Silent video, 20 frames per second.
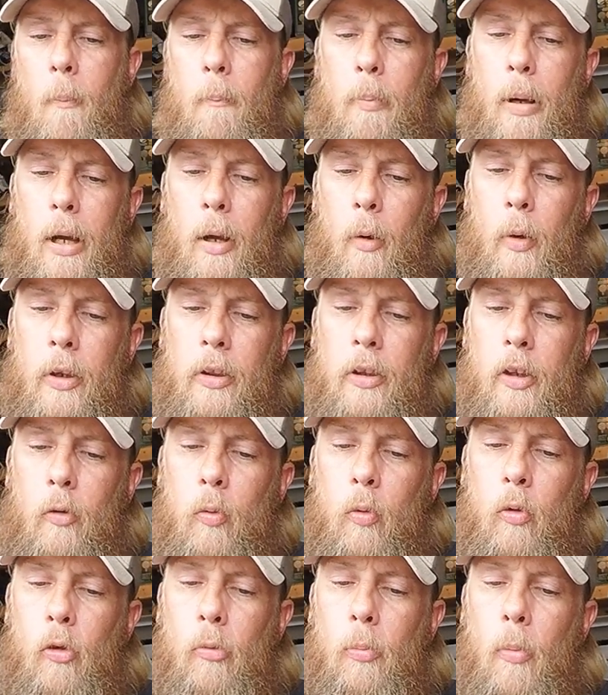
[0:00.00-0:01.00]
but with
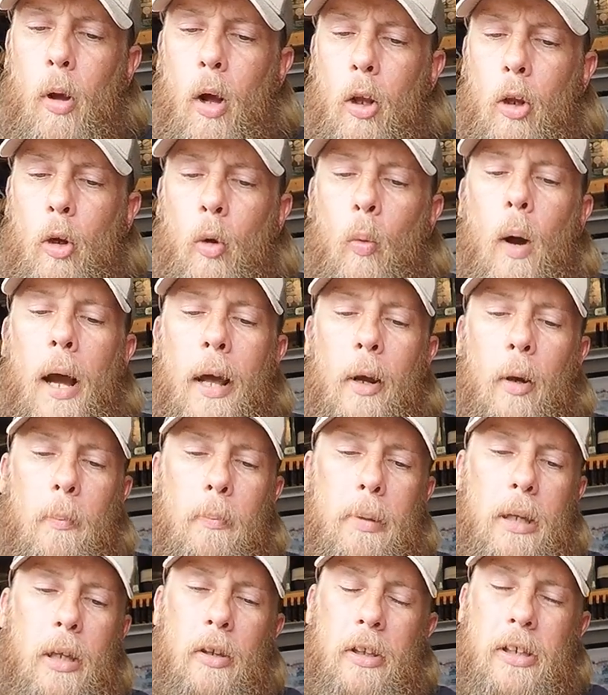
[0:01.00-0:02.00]
this smaller, wider
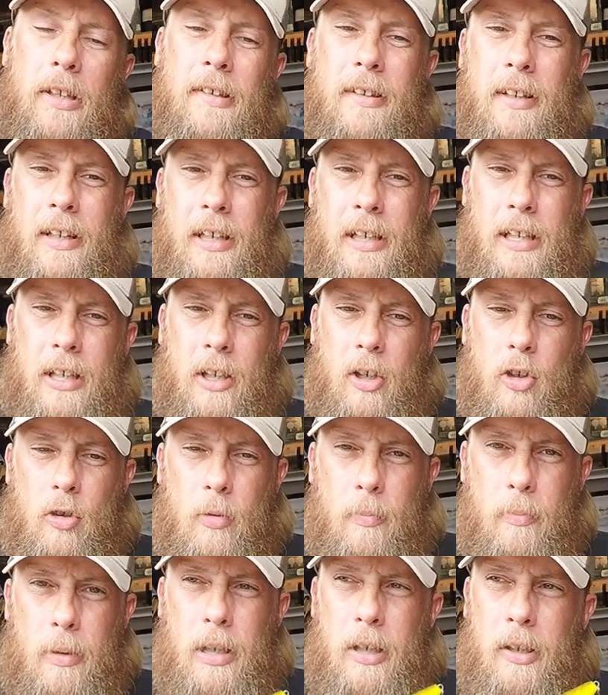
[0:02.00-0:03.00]
bill, he's going to get a
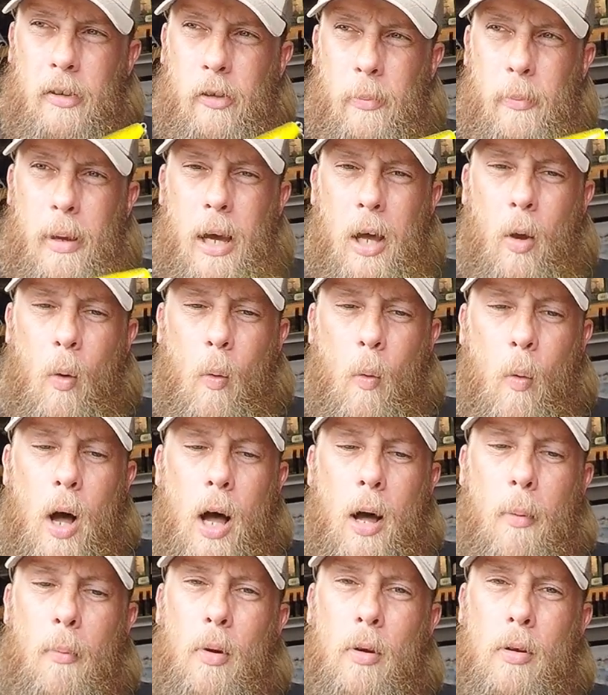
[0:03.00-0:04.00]
tremendous amount of
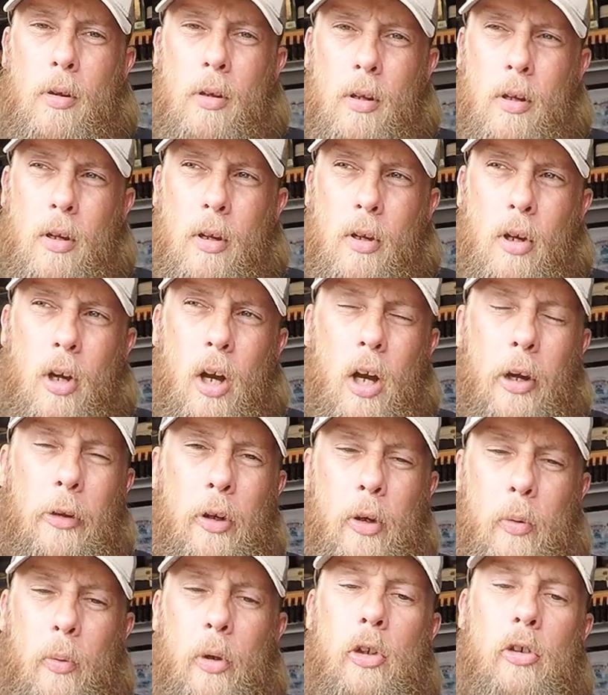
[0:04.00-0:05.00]
wobble on
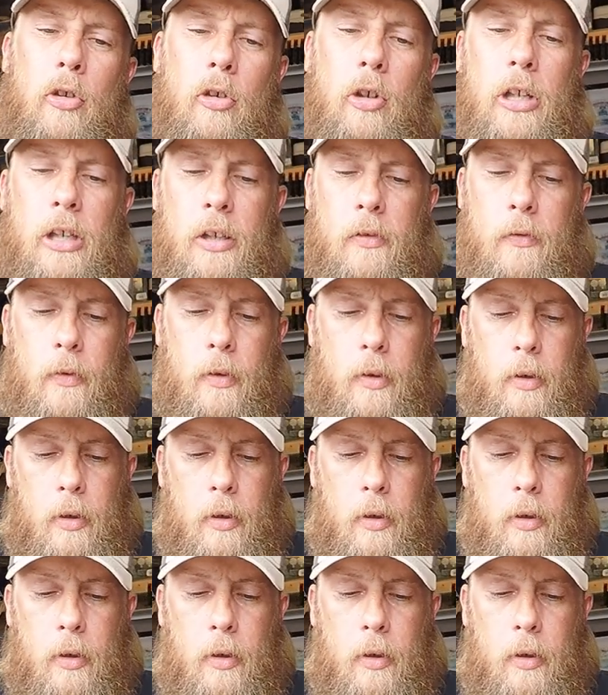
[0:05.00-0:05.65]
your retrieve.